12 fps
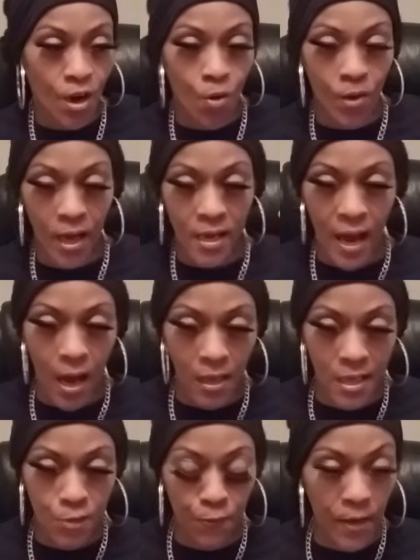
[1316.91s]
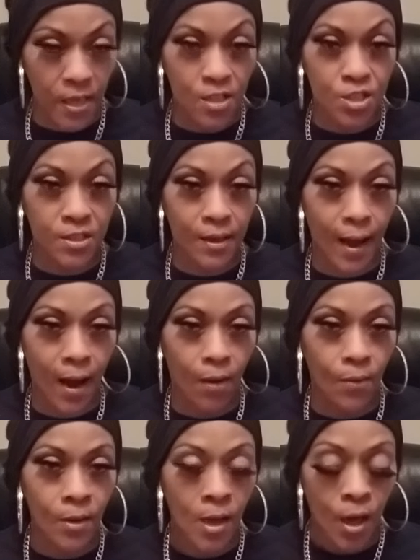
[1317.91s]
okay, now let's figure this shit
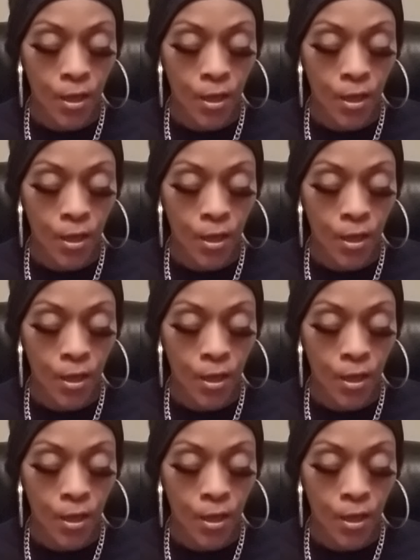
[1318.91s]
out.